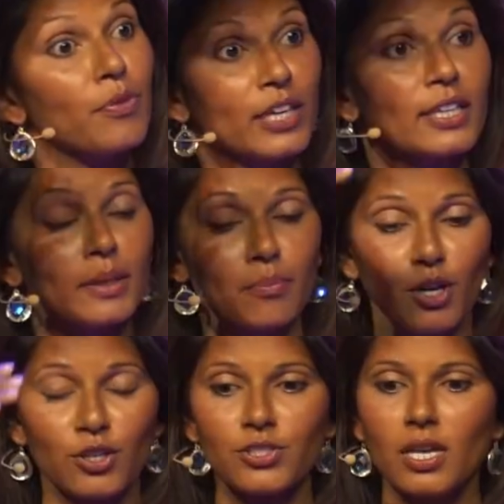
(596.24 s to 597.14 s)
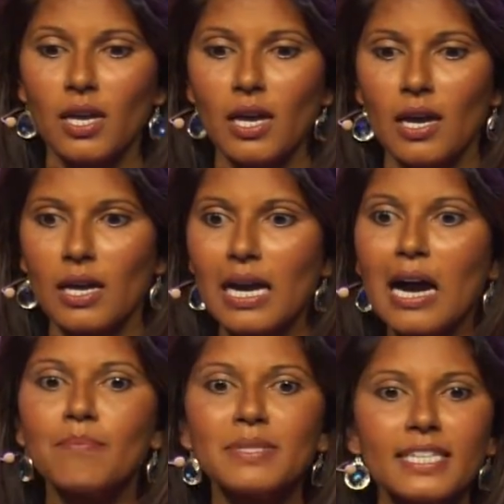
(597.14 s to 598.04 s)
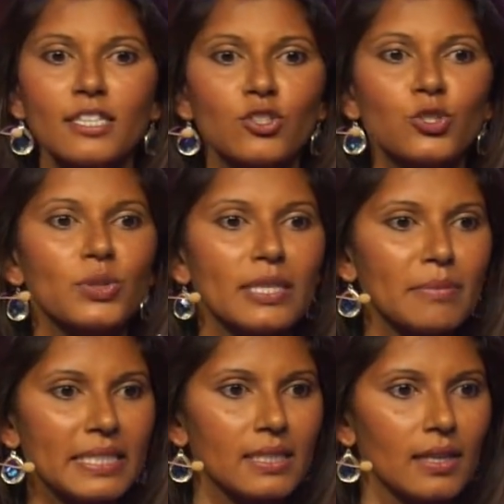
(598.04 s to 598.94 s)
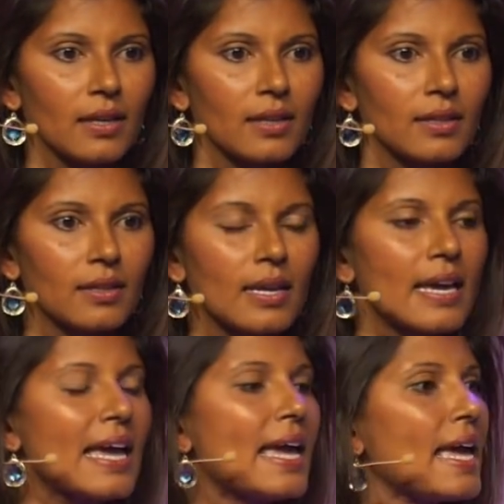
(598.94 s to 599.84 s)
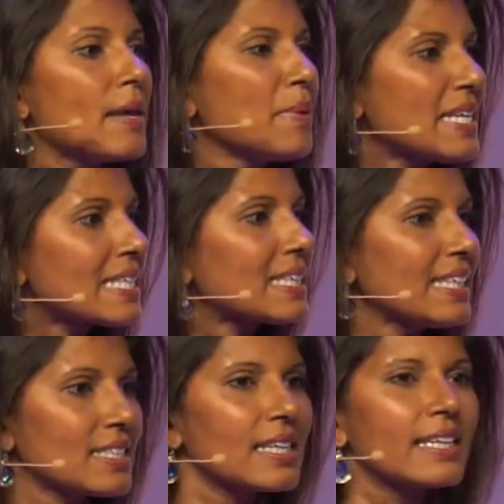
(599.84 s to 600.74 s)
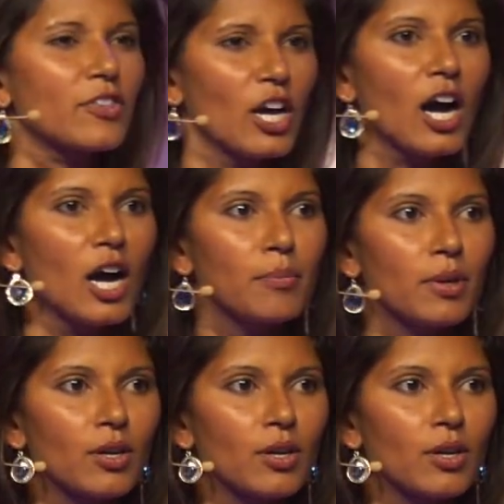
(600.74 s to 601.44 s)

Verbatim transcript: thinking part, comes into the amygdala. And basically, it's like the hub.